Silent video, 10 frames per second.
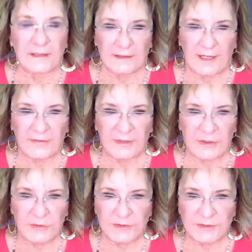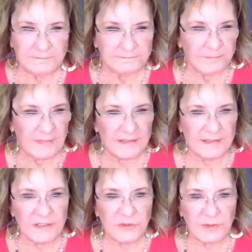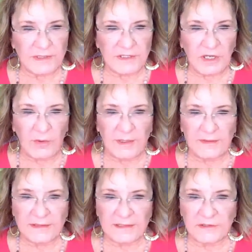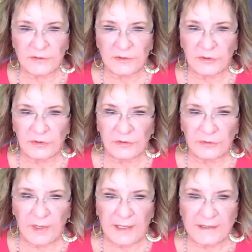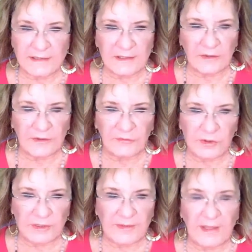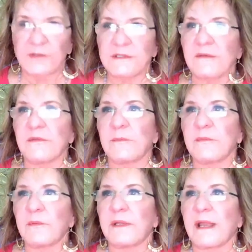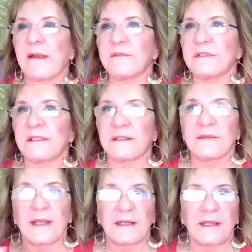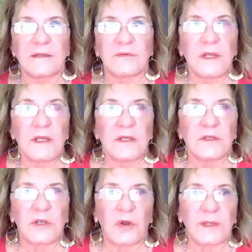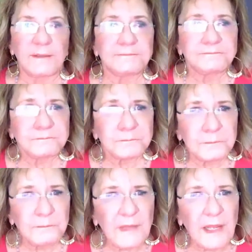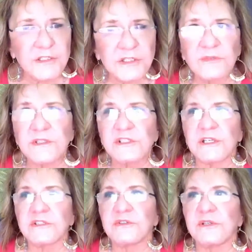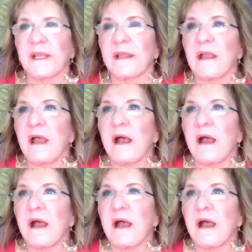got those sensories going, the sensory neurites, the 40,000 of them that we have to get that kind of going. I shared this yesterday.